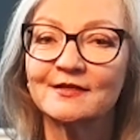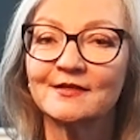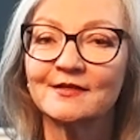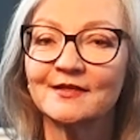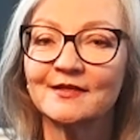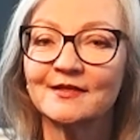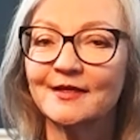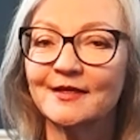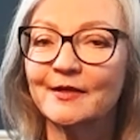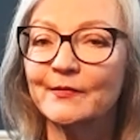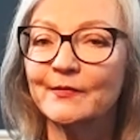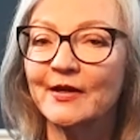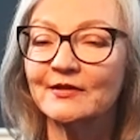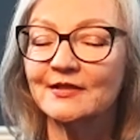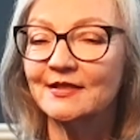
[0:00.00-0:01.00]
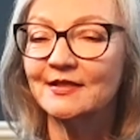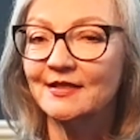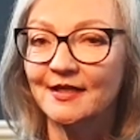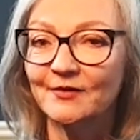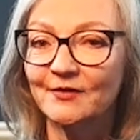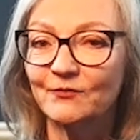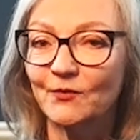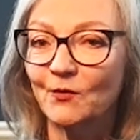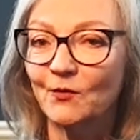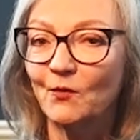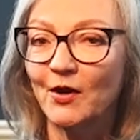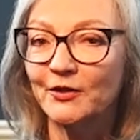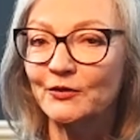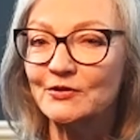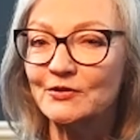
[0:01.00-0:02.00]
think about the need for one,
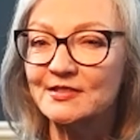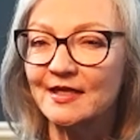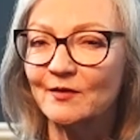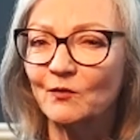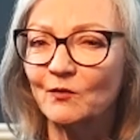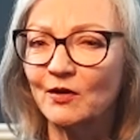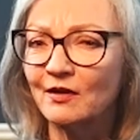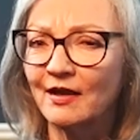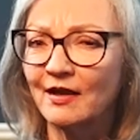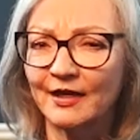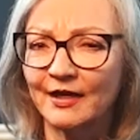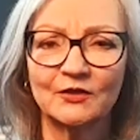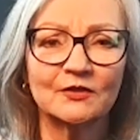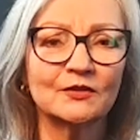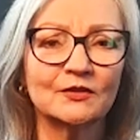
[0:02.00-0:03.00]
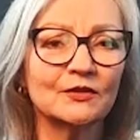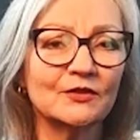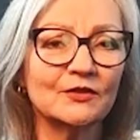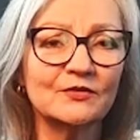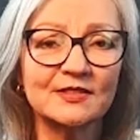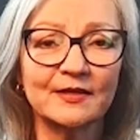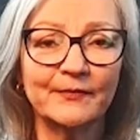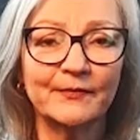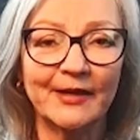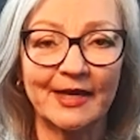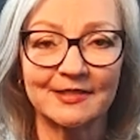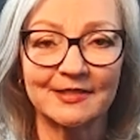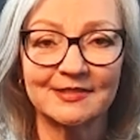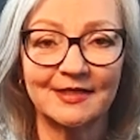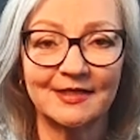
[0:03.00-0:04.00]
you're saying, well, I could lose
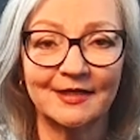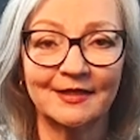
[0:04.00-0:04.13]
capacity,